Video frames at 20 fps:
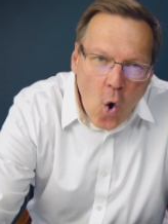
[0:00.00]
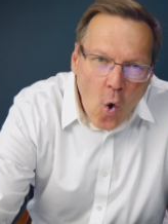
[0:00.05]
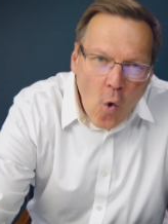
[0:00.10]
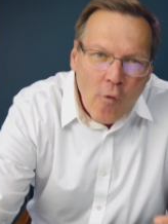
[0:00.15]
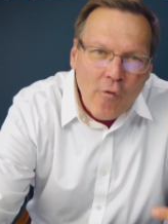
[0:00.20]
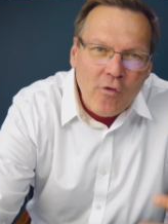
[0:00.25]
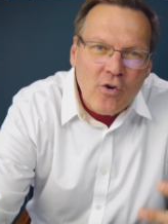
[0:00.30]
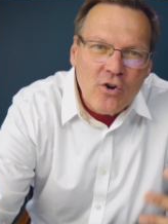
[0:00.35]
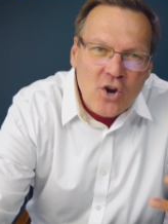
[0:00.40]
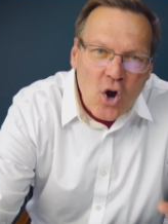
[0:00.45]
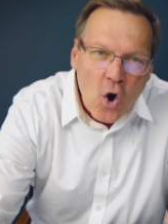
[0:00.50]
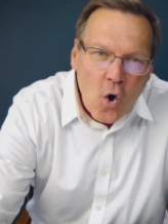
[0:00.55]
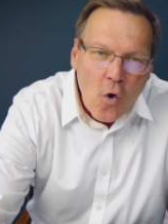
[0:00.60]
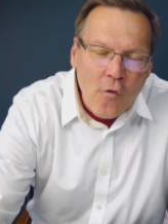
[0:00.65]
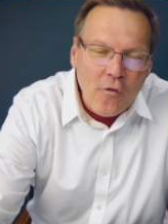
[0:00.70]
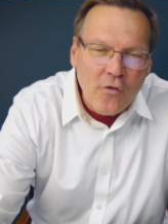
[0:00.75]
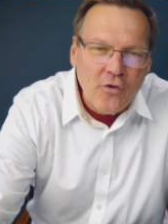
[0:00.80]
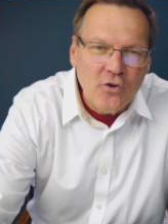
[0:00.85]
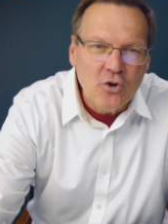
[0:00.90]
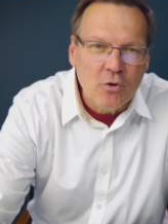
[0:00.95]
over and
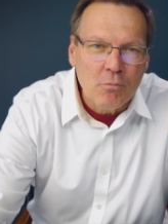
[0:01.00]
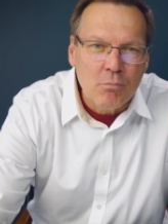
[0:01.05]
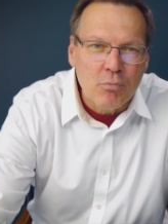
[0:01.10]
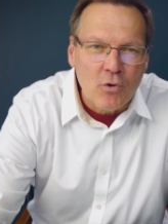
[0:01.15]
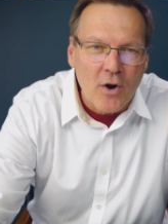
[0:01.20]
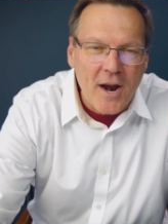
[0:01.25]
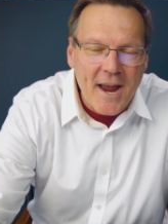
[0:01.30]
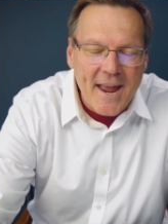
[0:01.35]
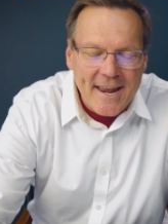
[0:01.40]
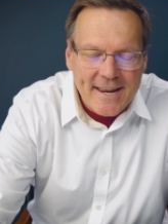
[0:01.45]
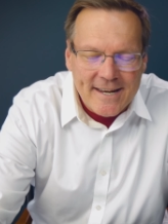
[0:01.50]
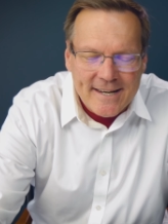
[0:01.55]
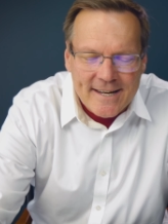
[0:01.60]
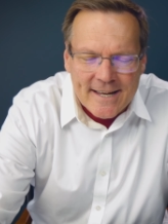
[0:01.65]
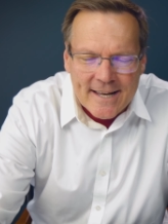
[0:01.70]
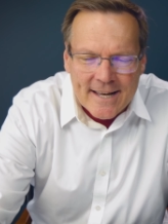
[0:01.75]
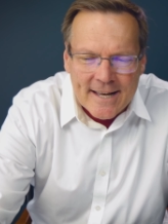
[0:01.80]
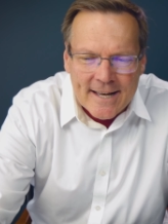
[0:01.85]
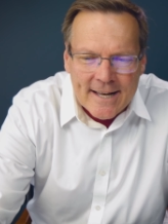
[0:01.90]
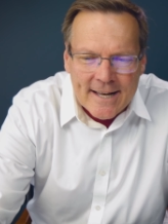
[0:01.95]
over in your brain,